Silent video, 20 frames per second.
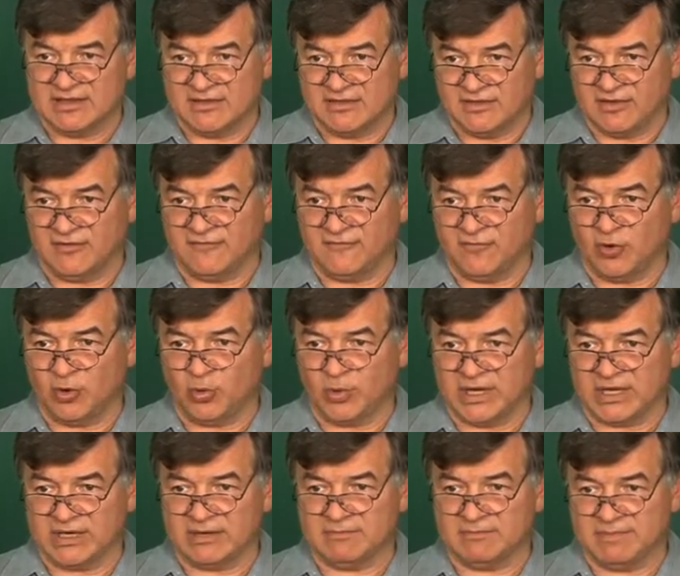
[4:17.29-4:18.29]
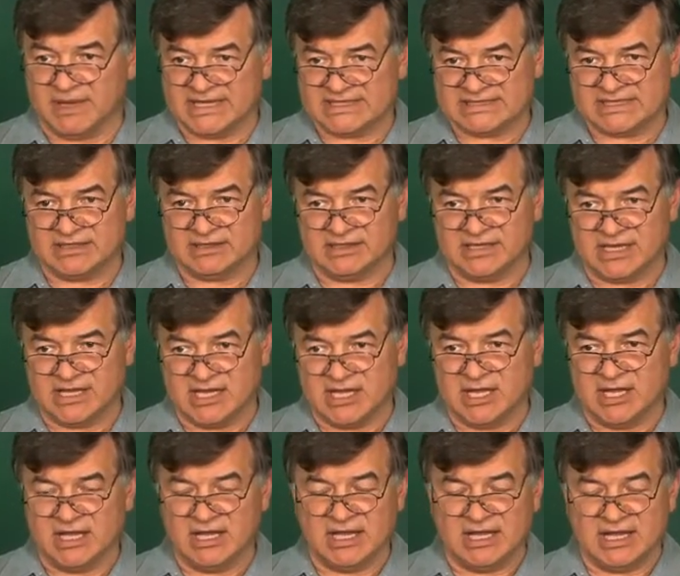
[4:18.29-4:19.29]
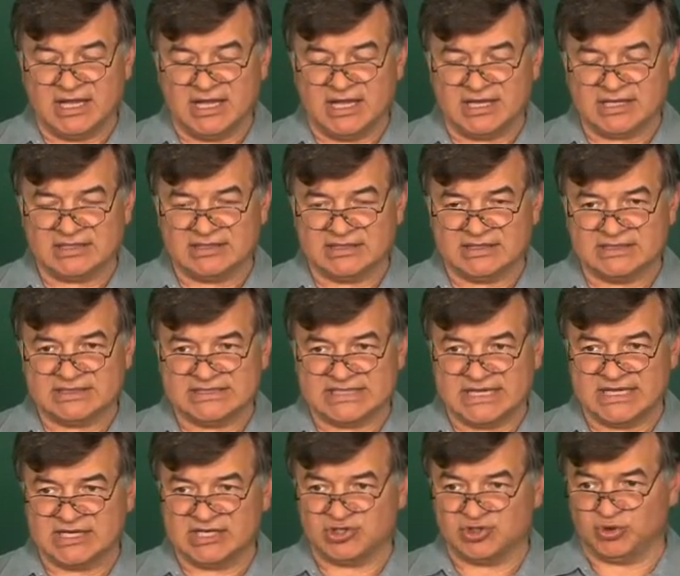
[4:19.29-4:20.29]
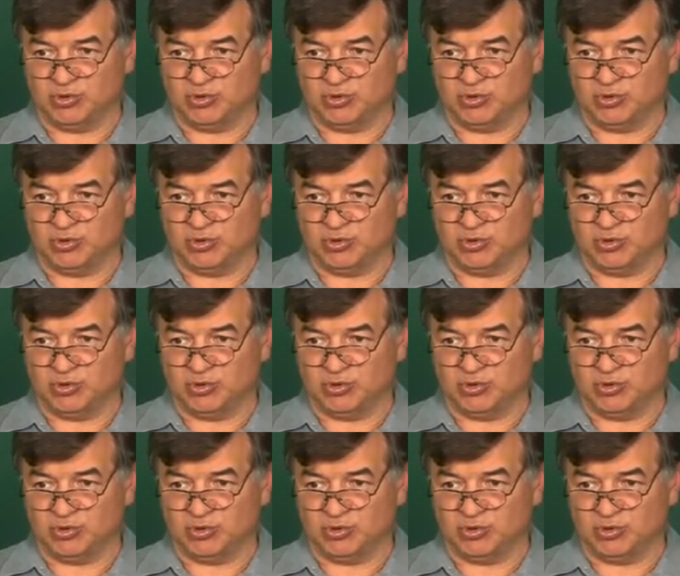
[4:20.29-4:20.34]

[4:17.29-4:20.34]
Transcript: Therefore, we can basically see it as